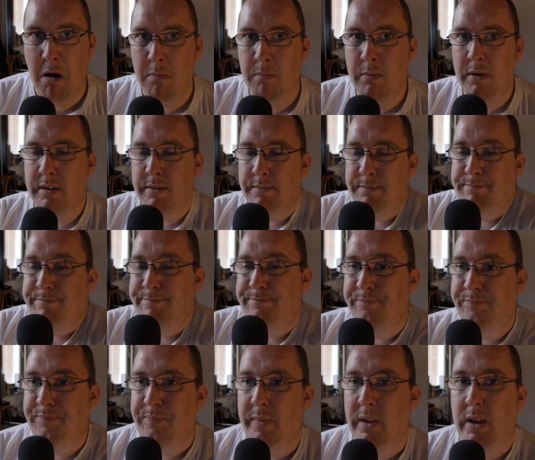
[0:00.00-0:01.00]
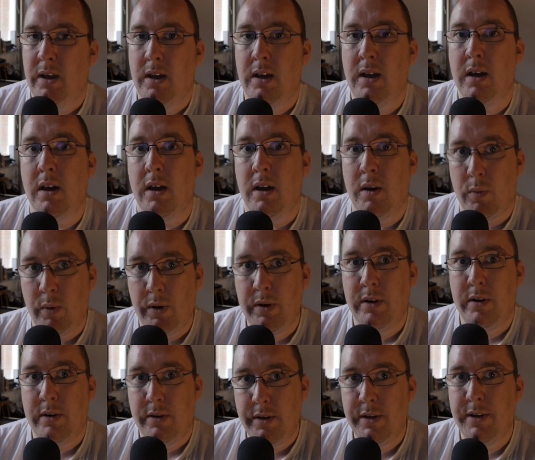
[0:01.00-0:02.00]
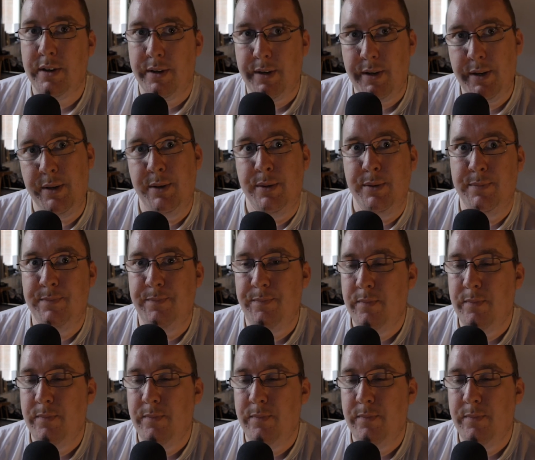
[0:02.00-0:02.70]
but what are you gonna do?